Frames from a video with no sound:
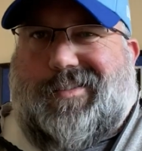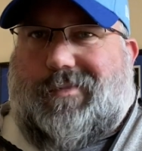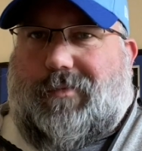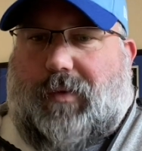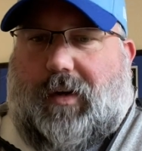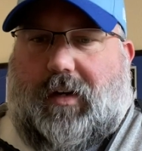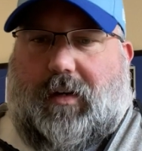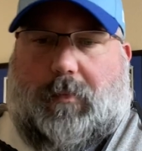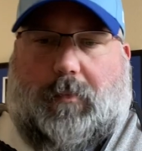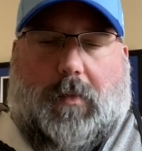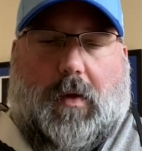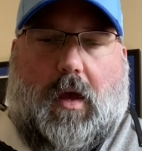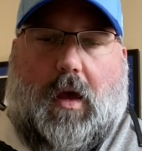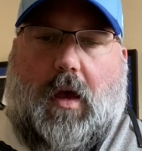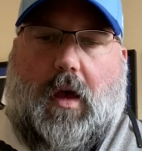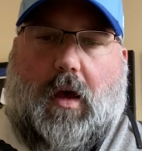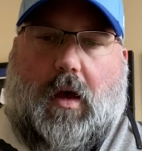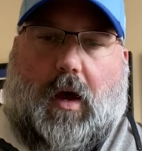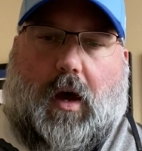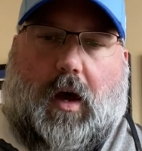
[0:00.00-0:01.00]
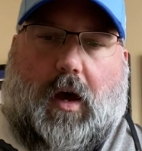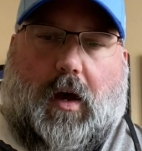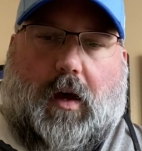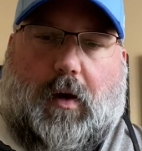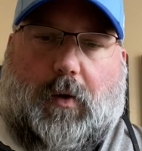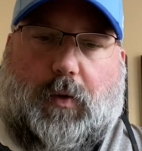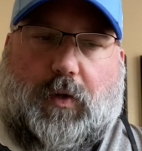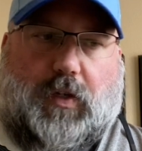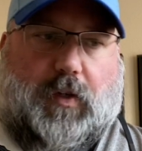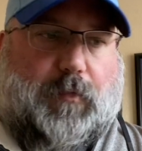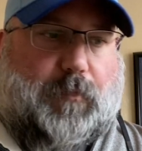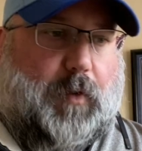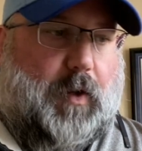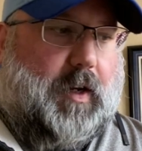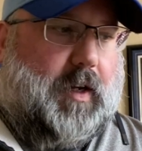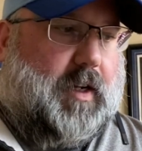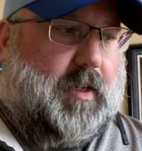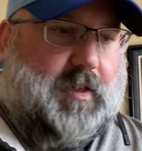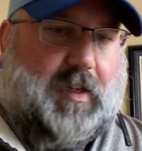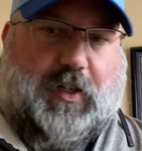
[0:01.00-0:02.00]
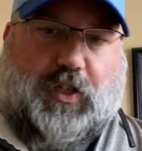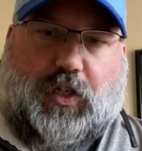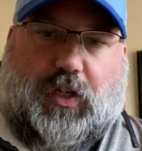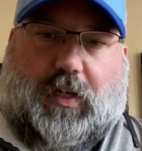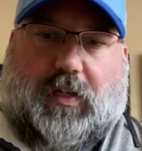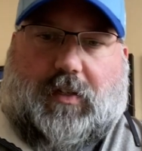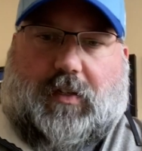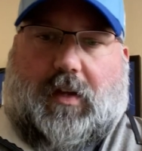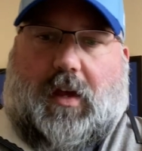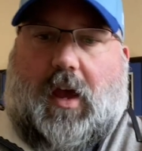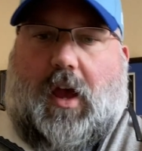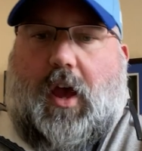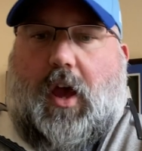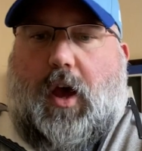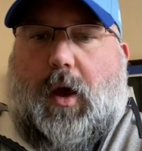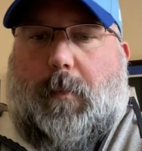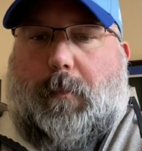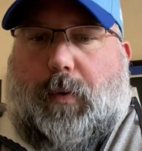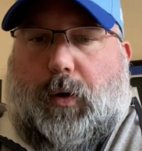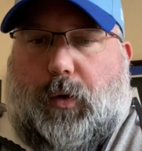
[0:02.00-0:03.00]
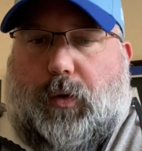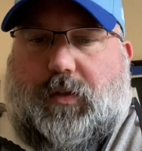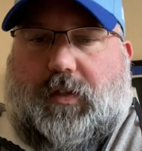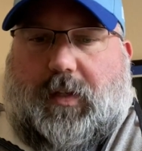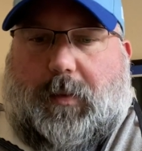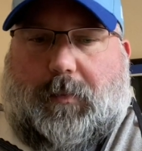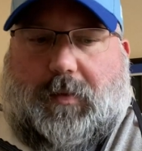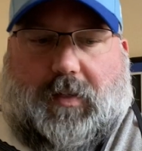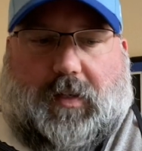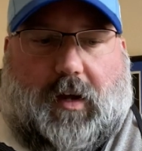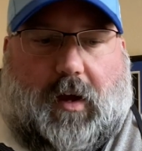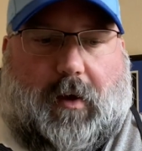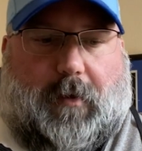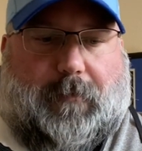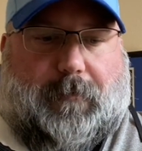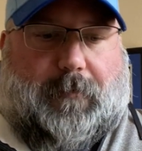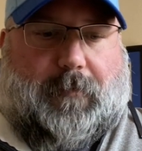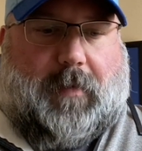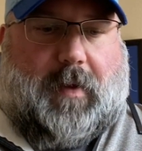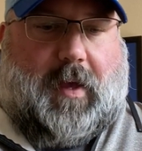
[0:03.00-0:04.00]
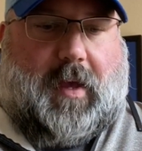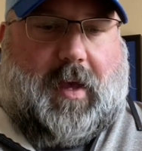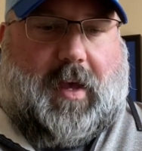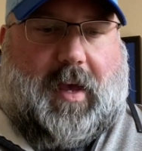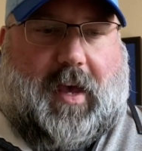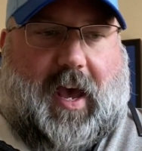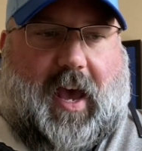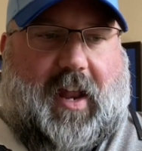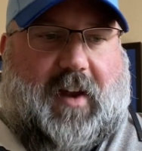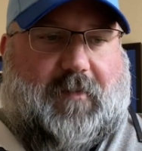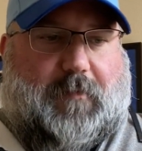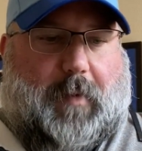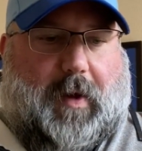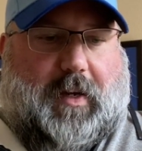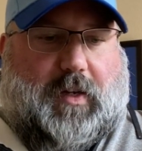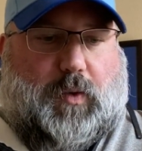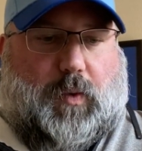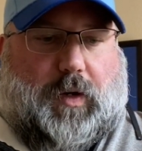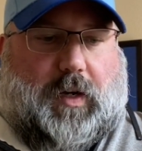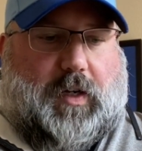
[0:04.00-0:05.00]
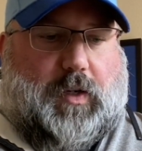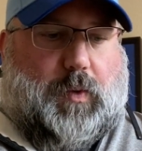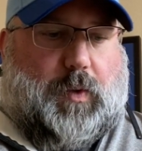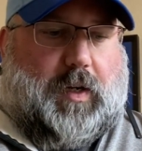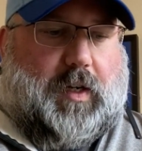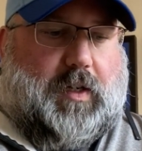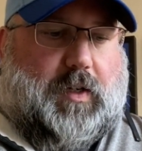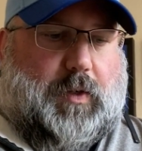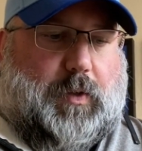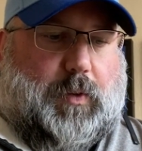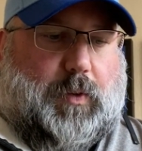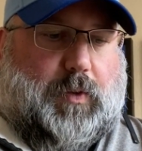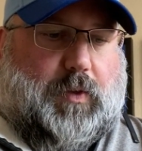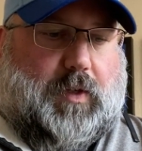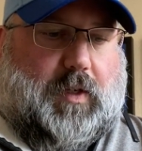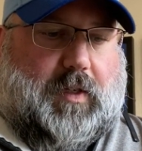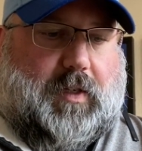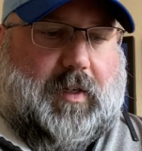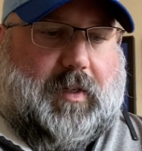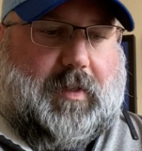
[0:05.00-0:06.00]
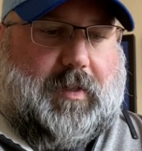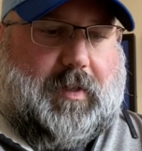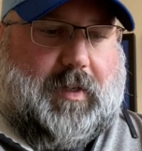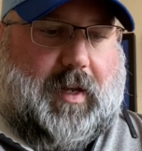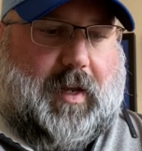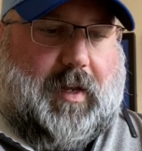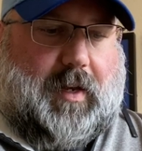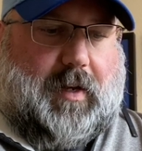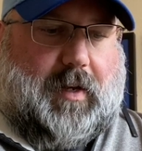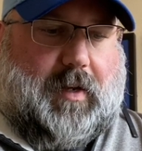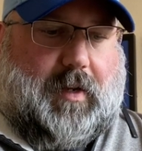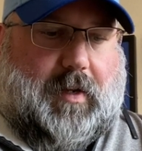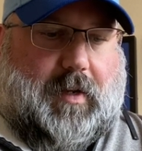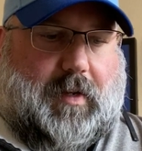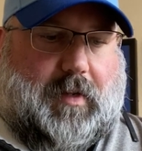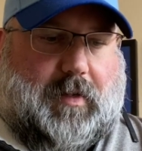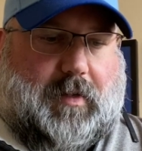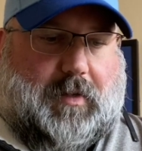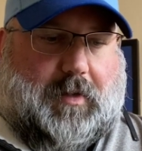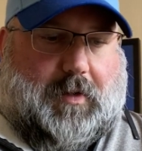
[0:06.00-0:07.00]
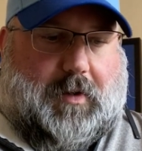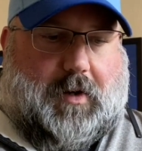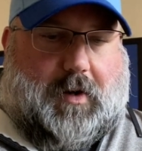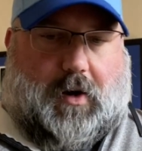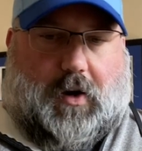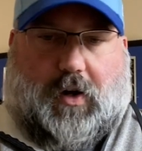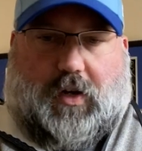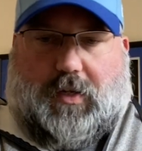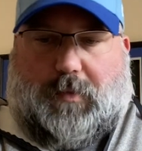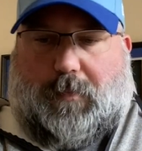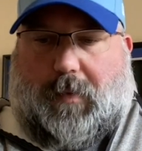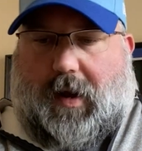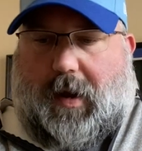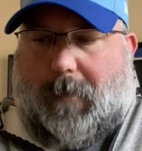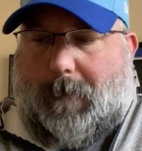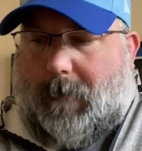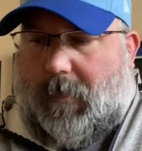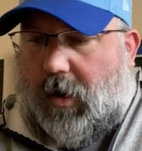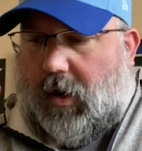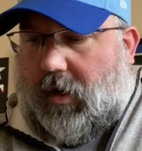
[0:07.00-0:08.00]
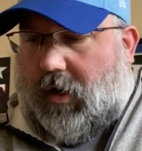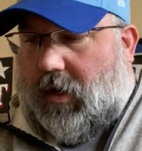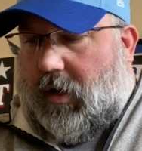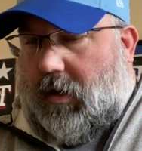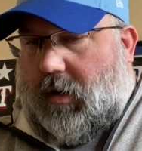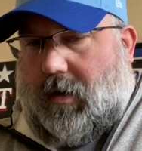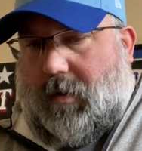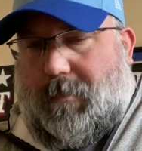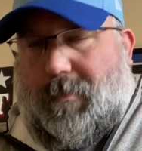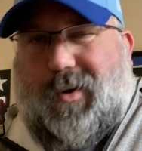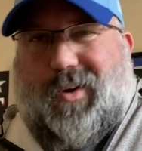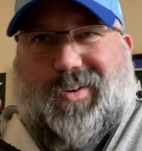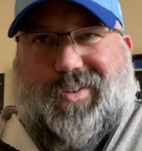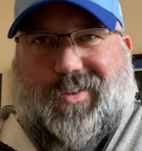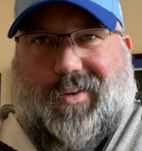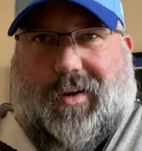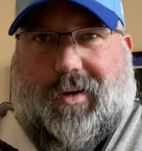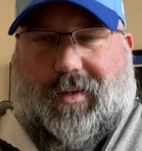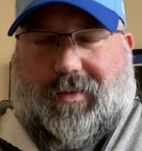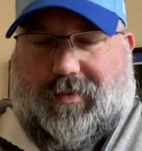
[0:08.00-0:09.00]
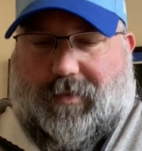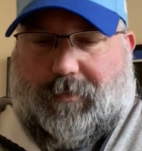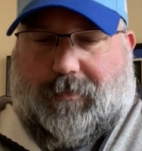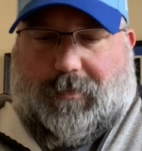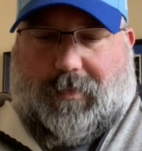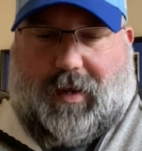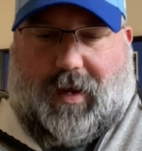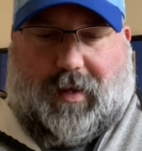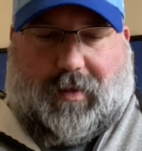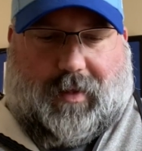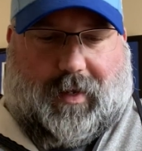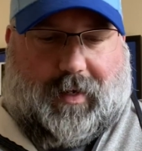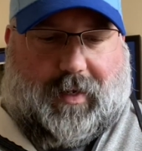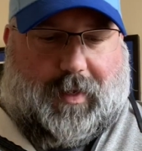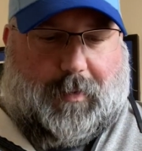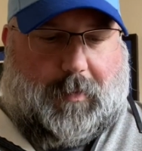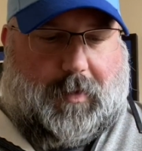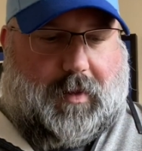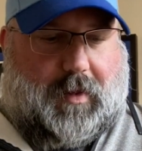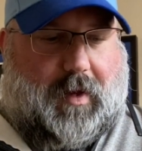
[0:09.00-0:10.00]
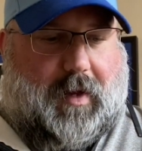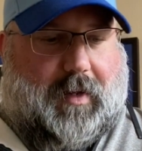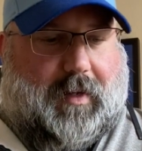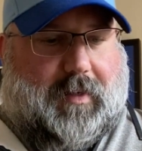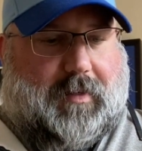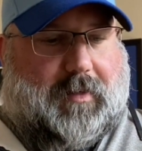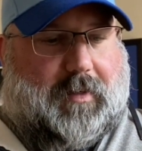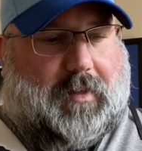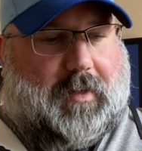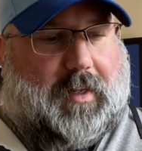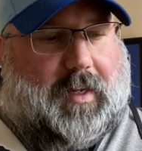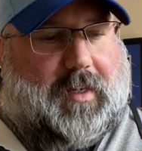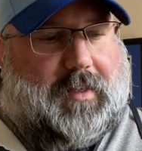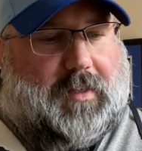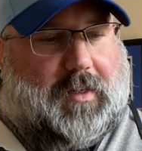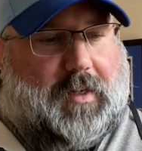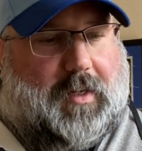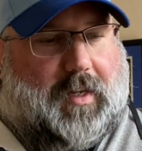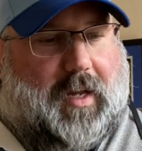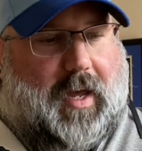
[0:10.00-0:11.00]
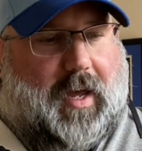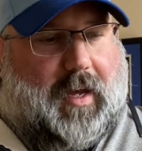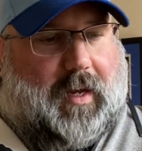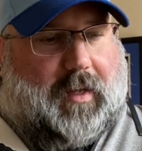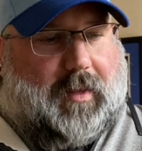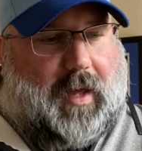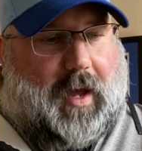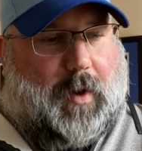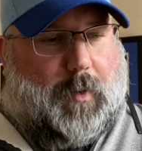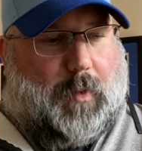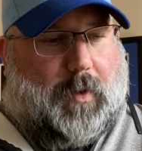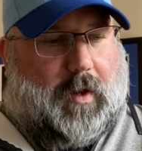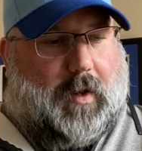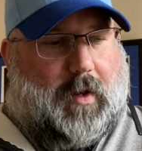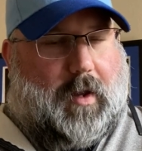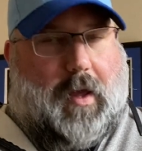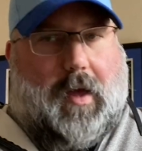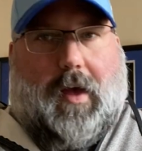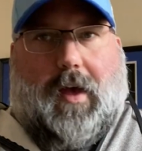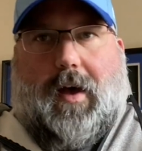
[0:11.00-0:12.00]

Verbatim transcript: random, uh, which is funny because I just pulled some stuff out of my 2022s to send to cards by Mark. Mark's awesome. I like him a lot. He's a good he's a good egg, that one.